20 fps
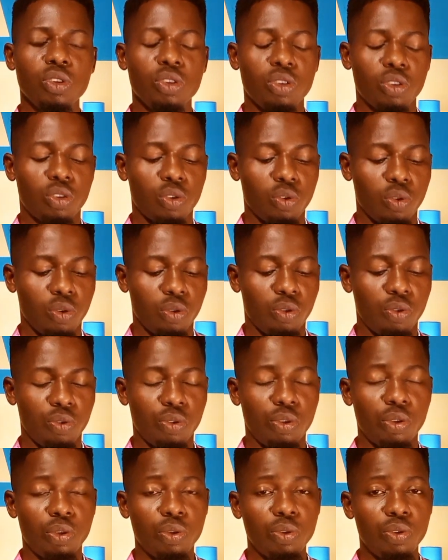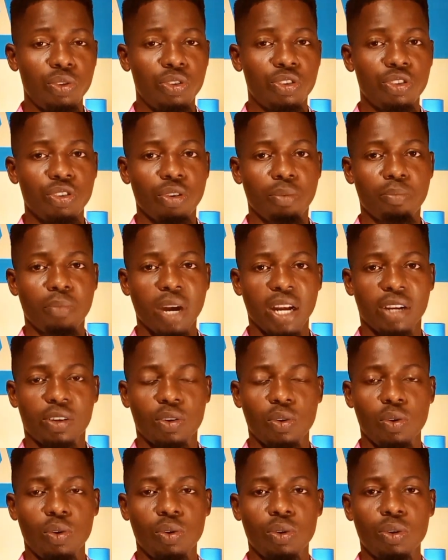So you use your
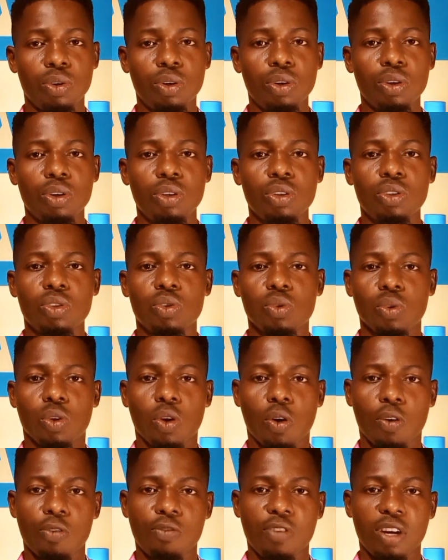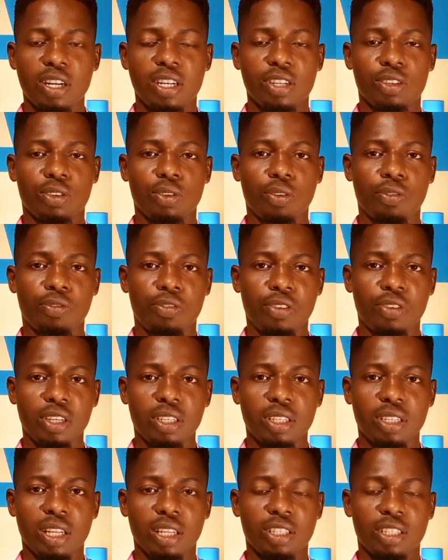mako to cover the
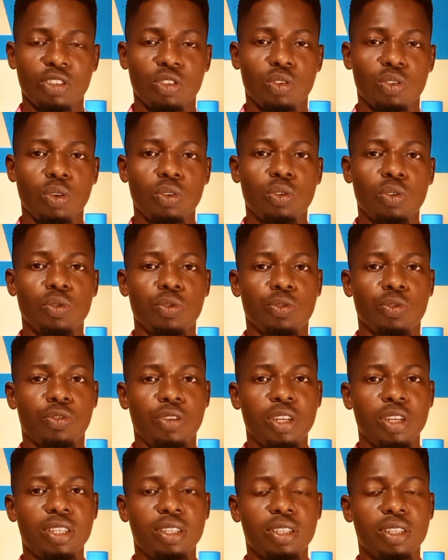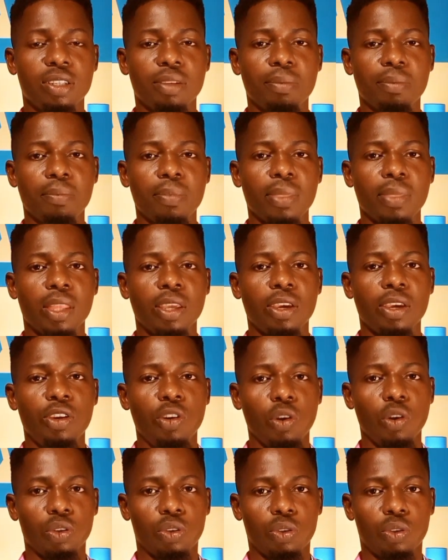surface that is going to face
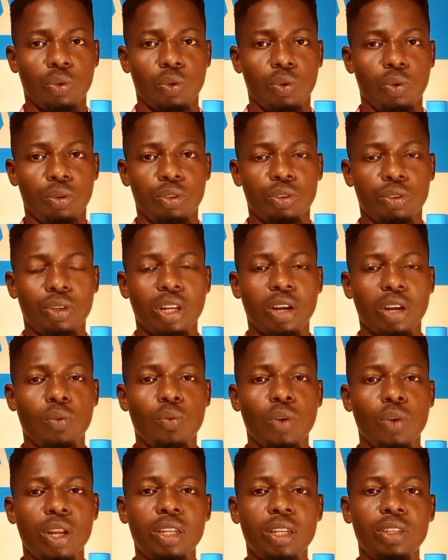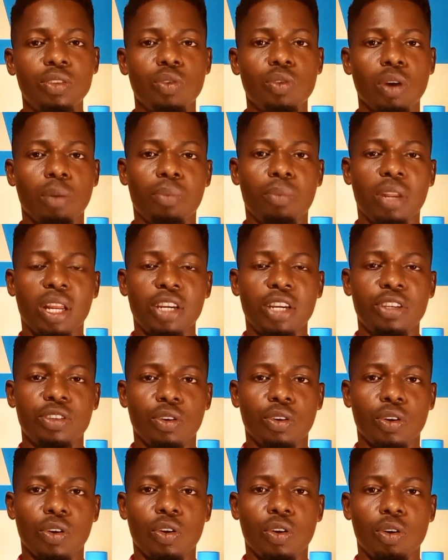your sole, so that when you apply
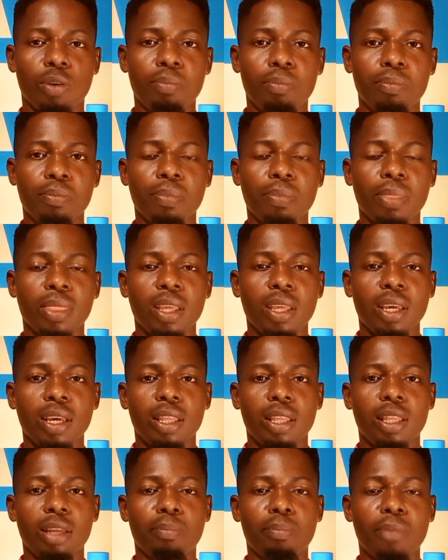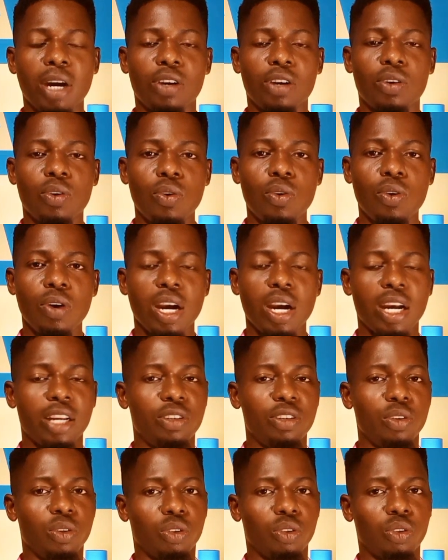your gum, the mako and
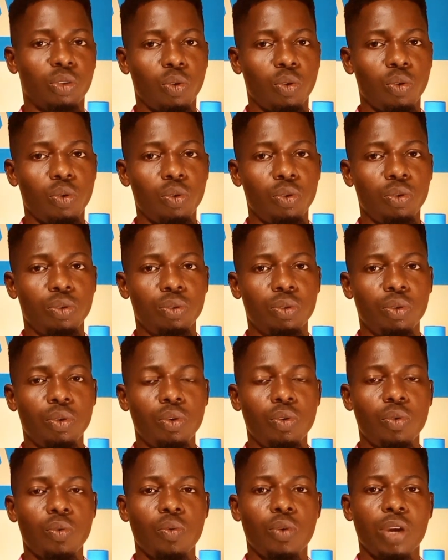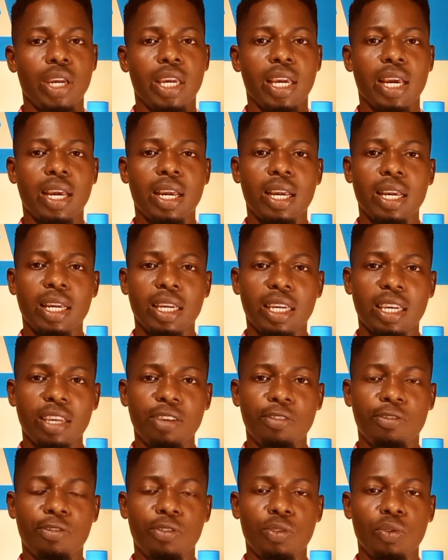your sole will
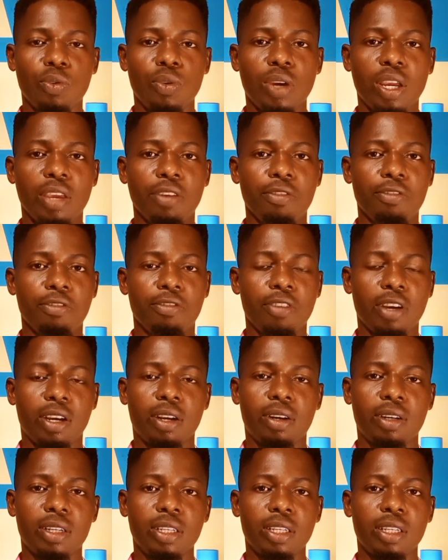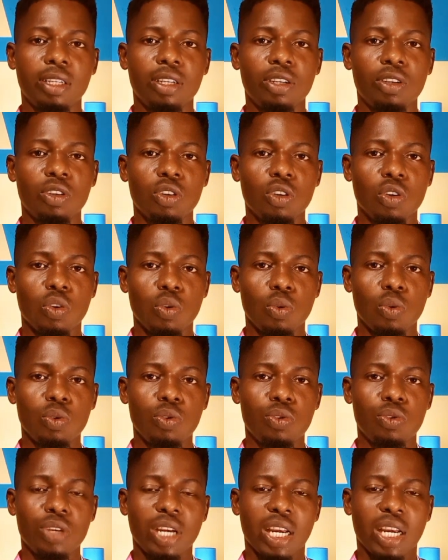give you a very
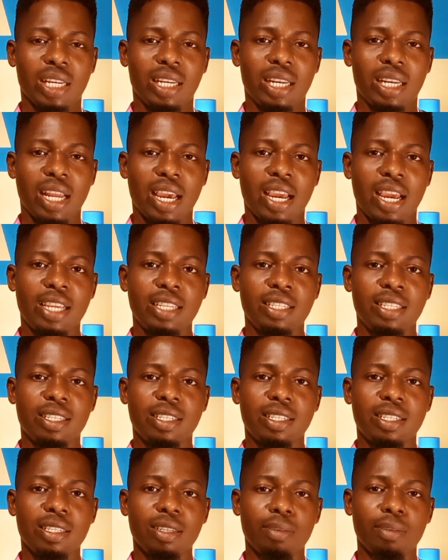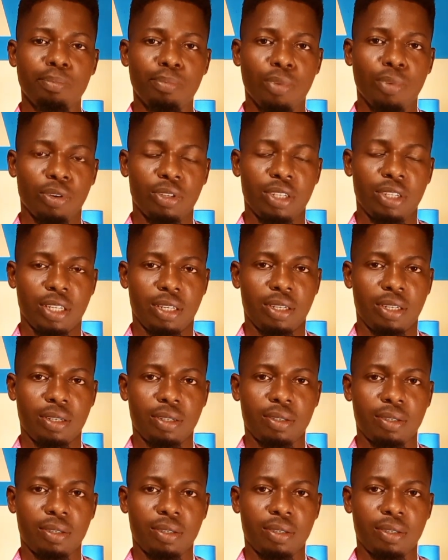good and nice bonding.